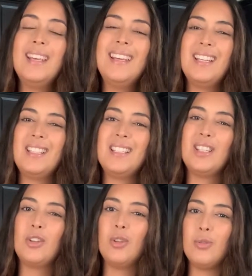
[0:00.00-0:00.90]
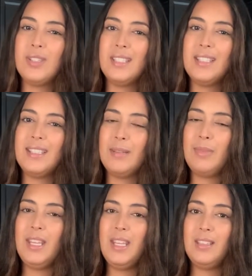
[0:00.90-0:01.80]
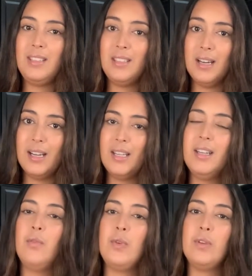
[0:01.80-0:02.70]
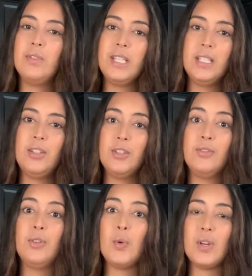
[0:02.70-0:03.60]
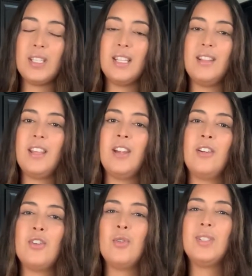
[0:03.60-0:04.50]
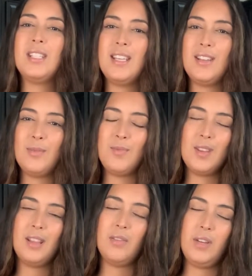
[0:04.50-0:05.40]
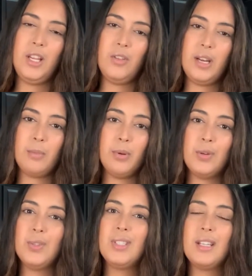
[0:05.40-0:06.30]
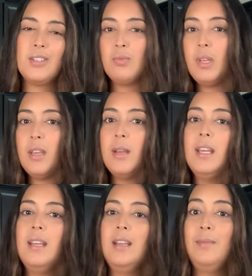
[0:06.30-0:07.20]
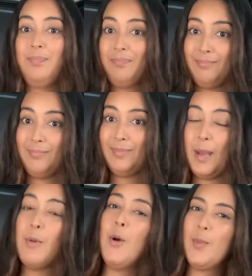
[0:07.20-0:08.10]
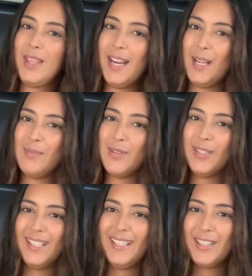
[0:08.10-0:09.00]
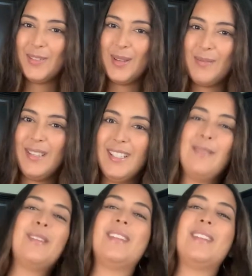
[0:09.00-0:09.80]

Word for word: it's the closest to being done. We redid the floors in there. You'll see in the video that I post next week. I'm hoping that I can post that next week and be done with